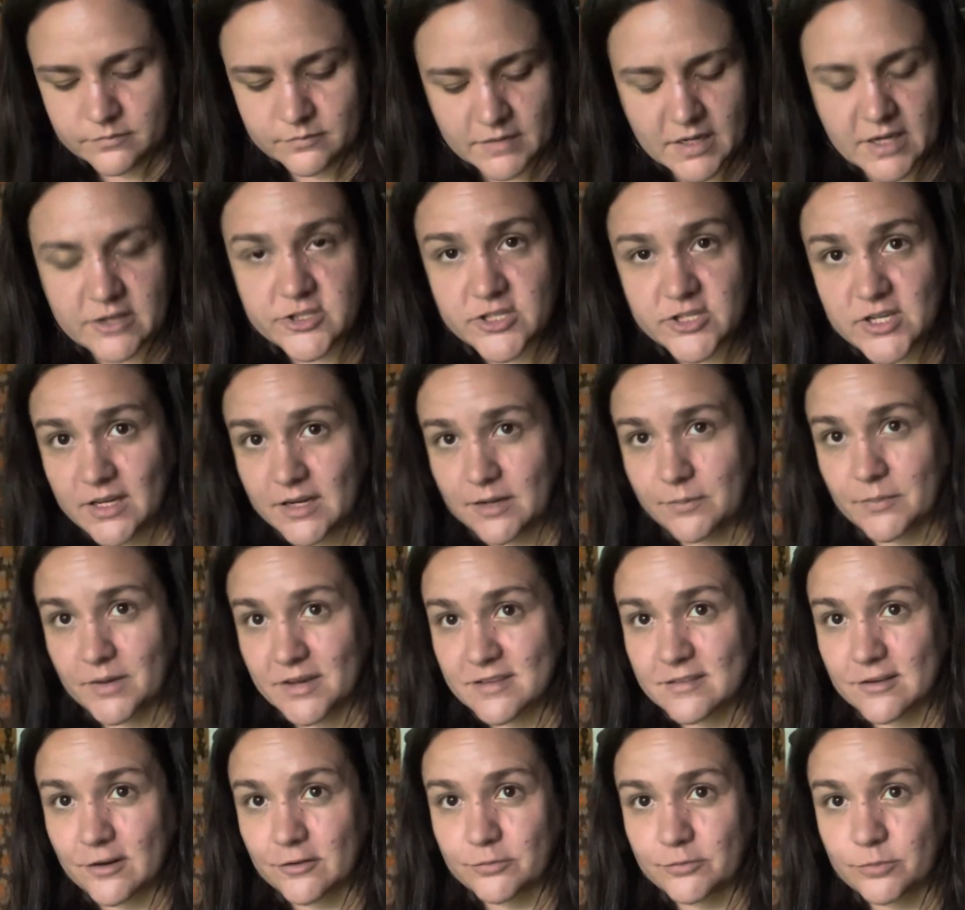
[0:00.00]
educating
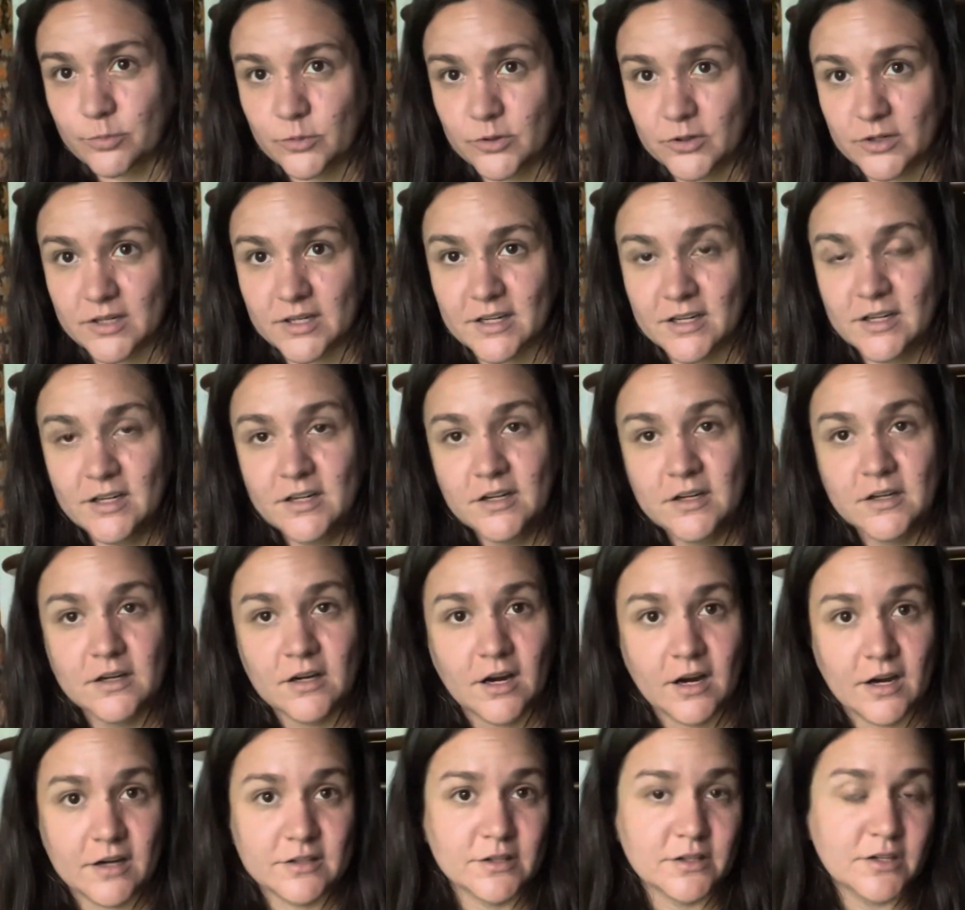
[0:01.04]
myself more
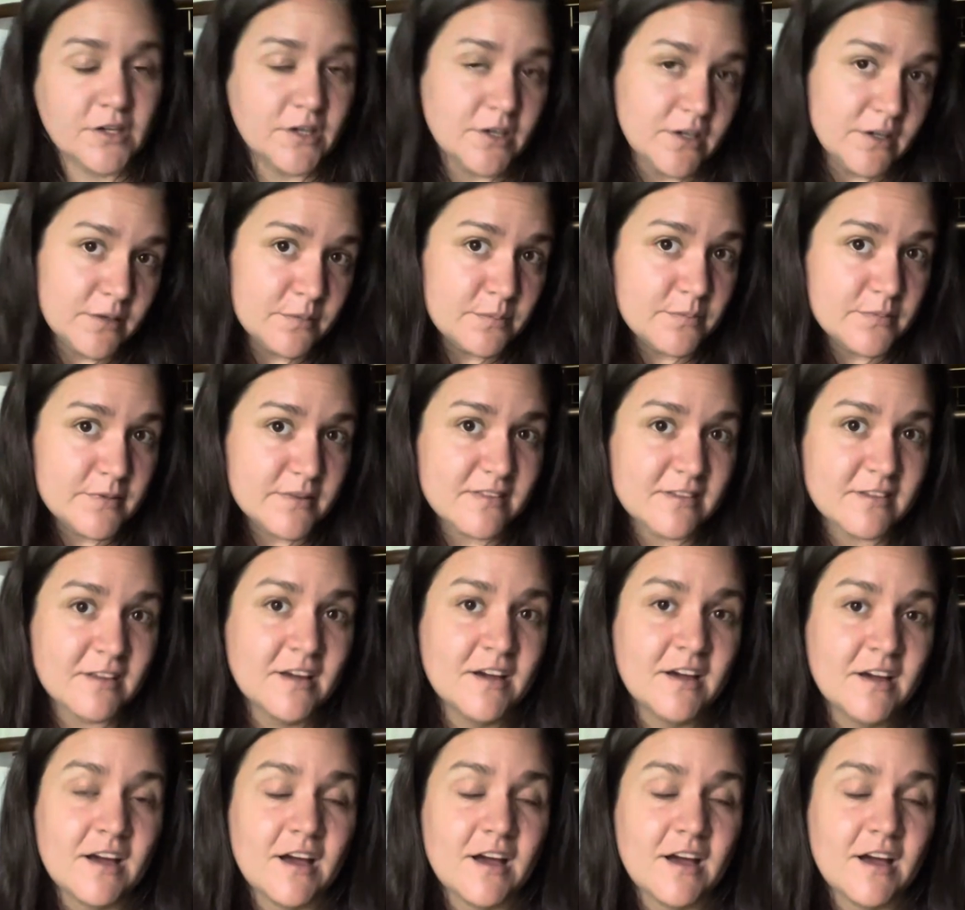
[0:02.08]
on herbs,